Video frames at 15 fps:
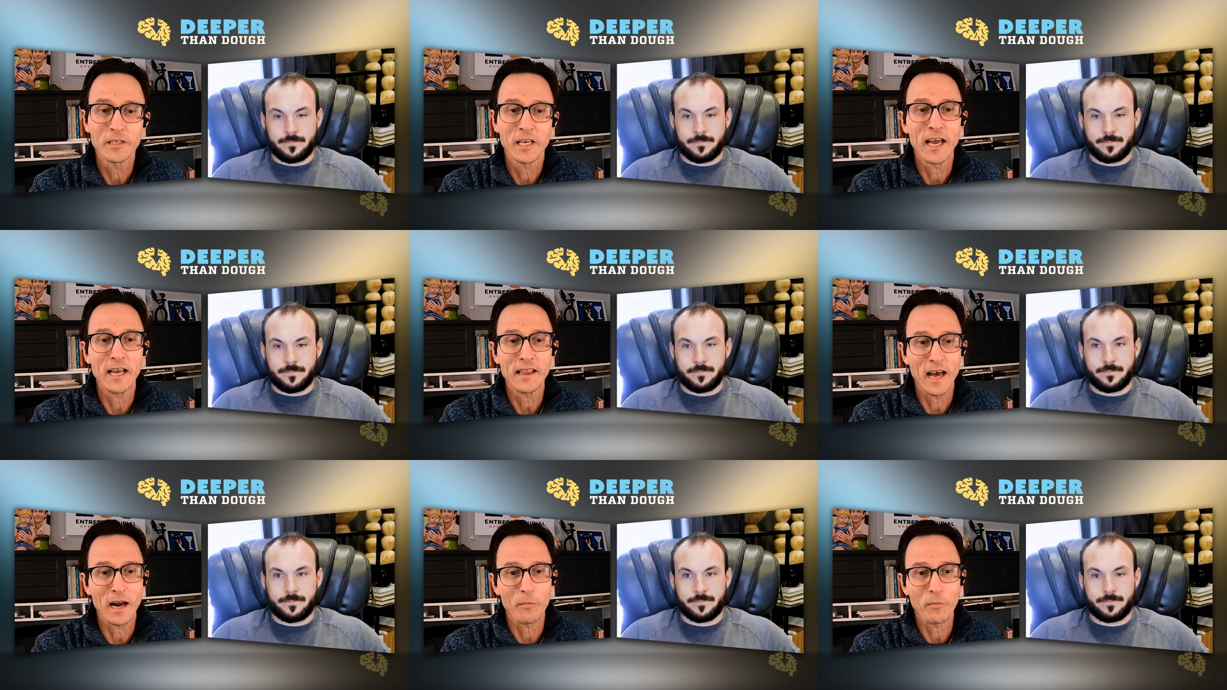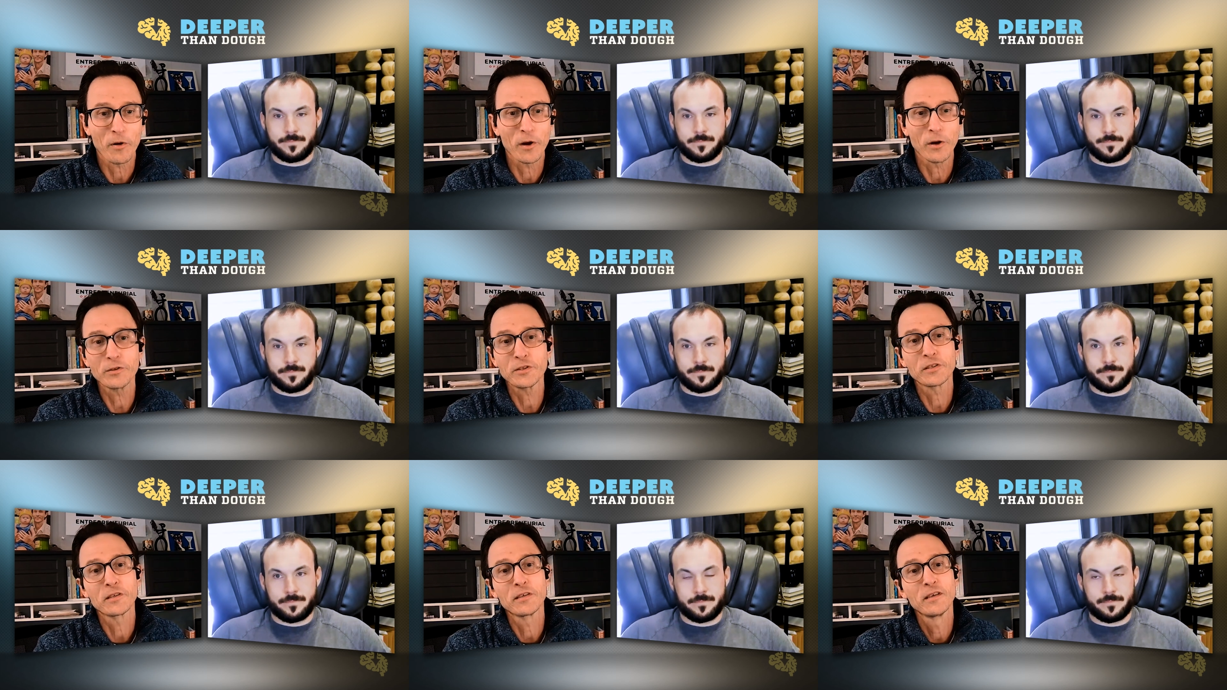Speaker 1: you take that
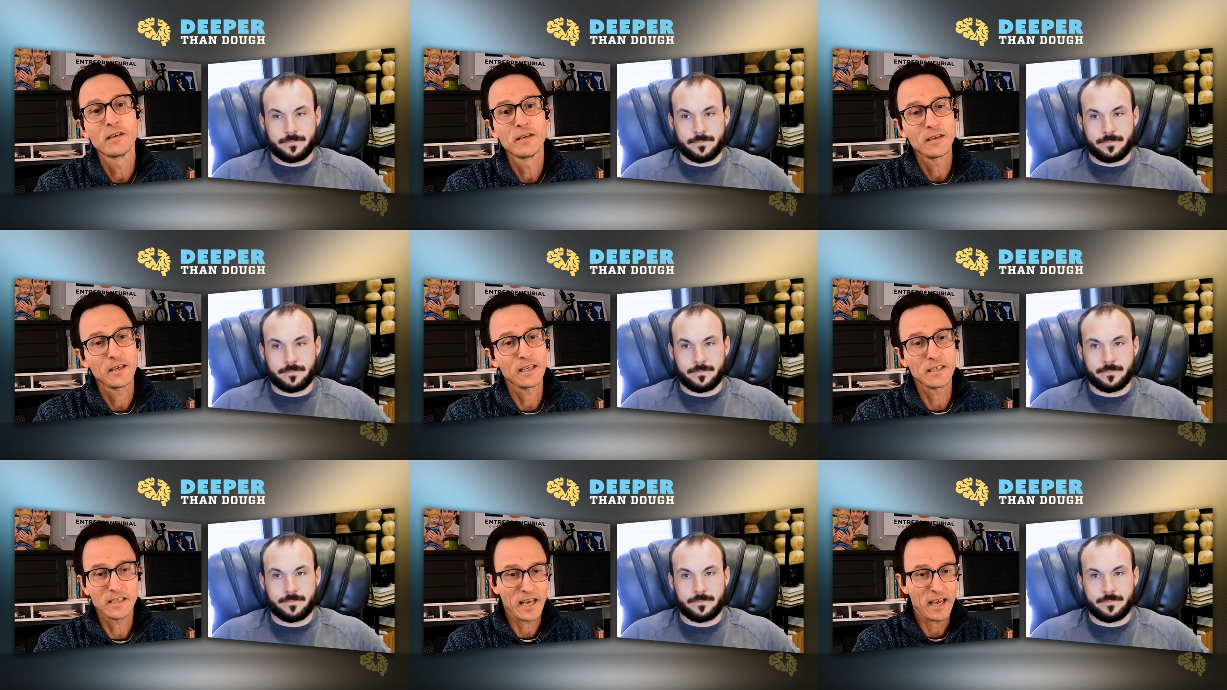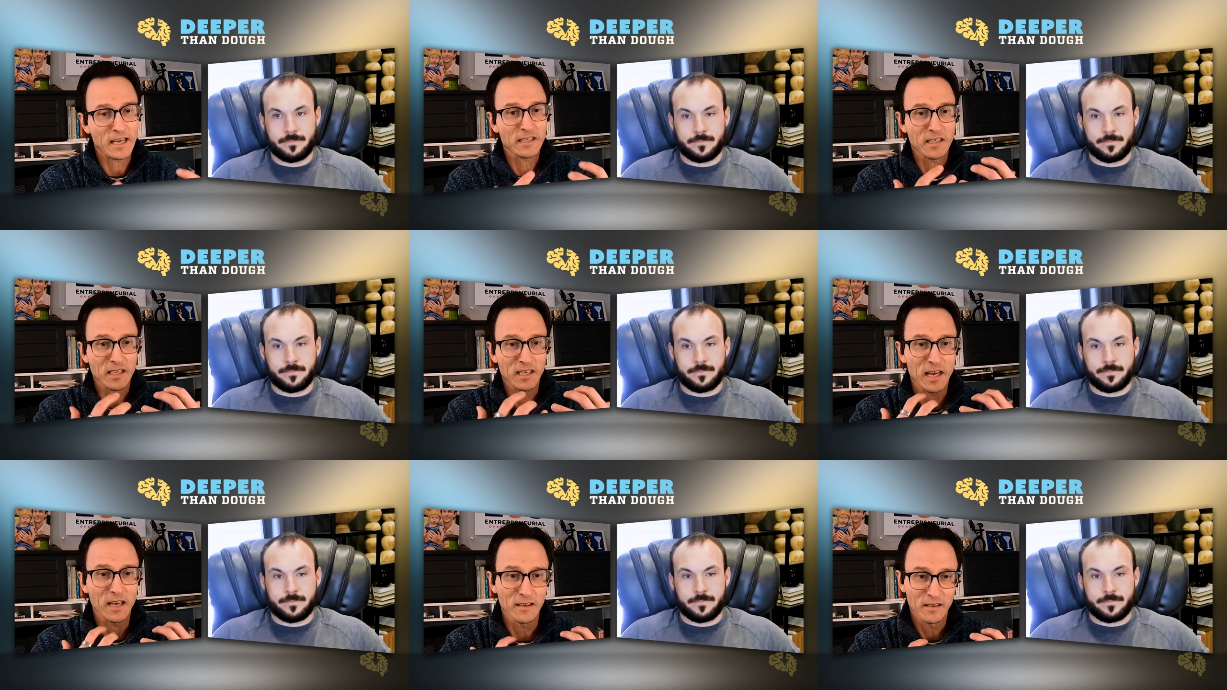approach, it takes
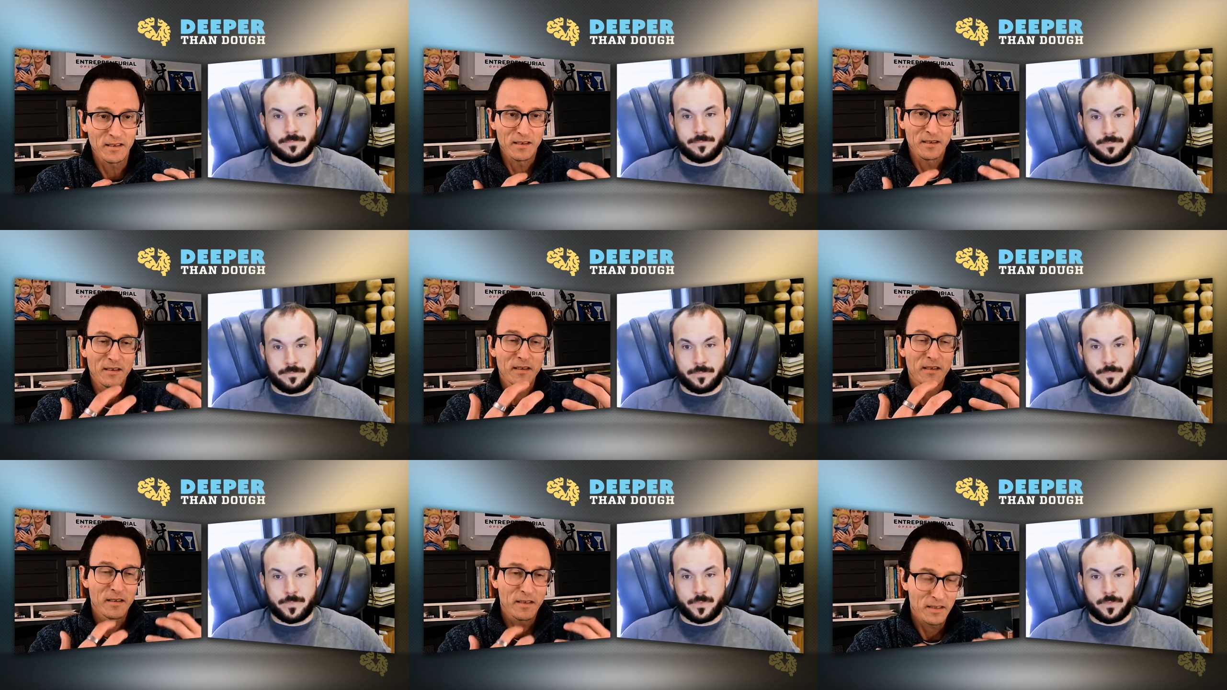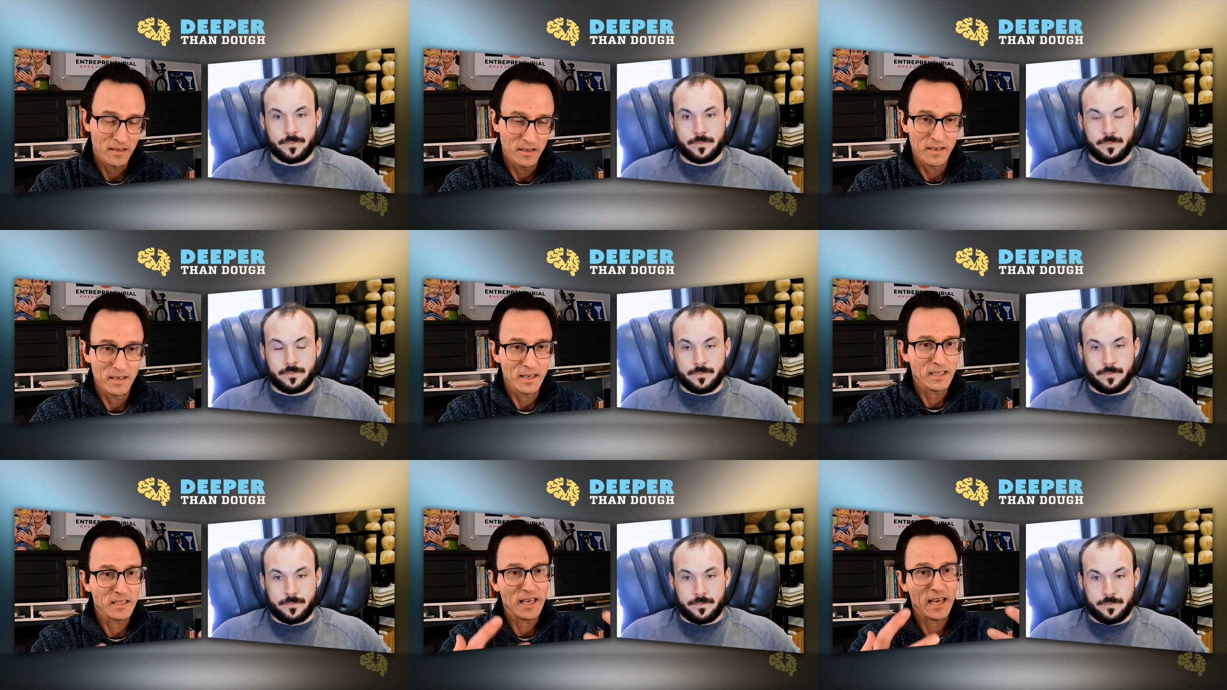the
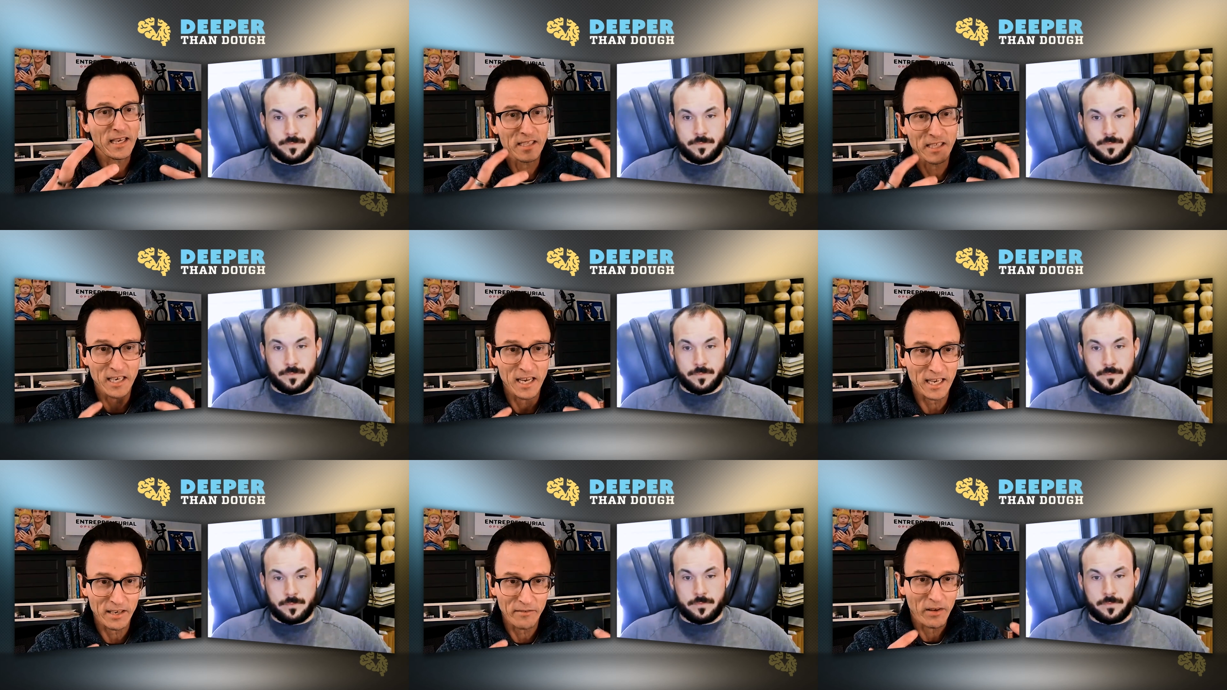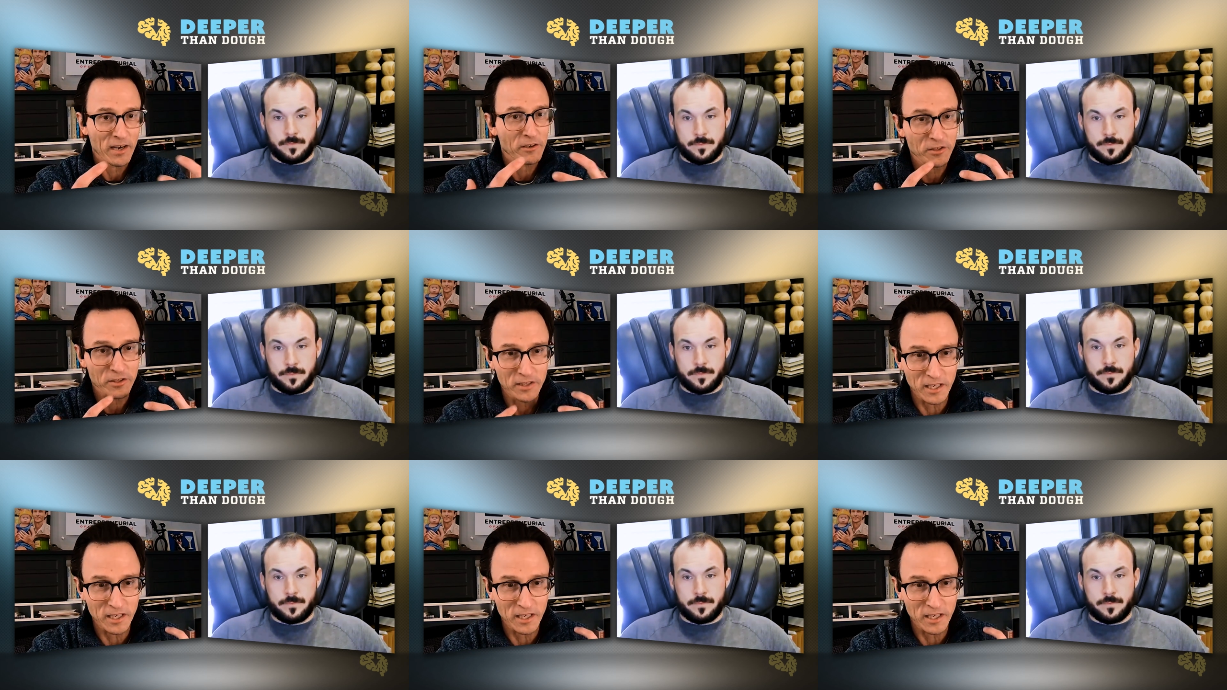it takes the negative energy,